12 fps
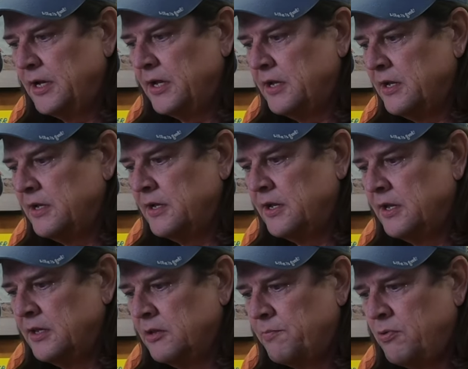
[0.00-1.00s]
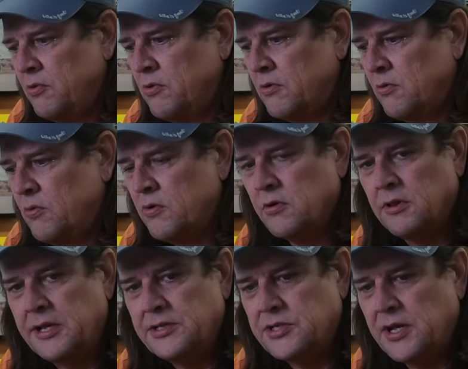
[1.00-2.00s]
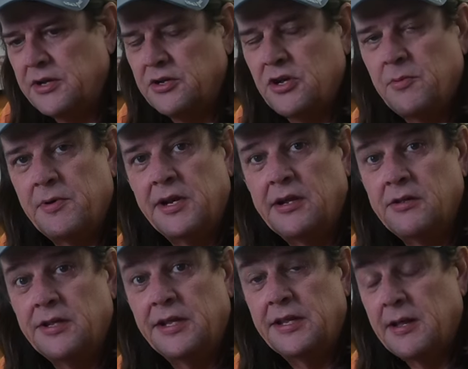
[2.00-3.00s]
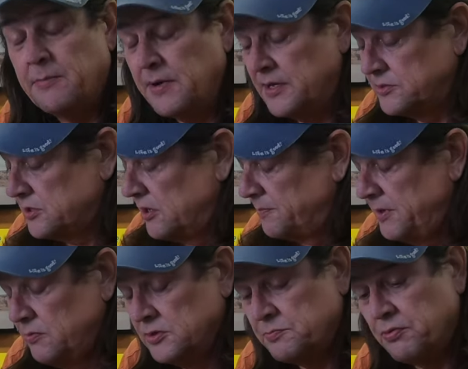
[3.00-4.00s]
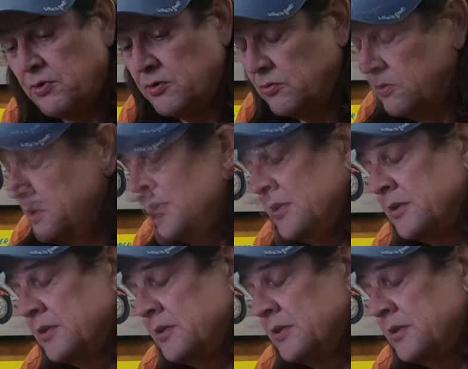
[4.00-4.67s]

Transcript: and the poor orderlies had to come in and clean that mess up. It was brutal.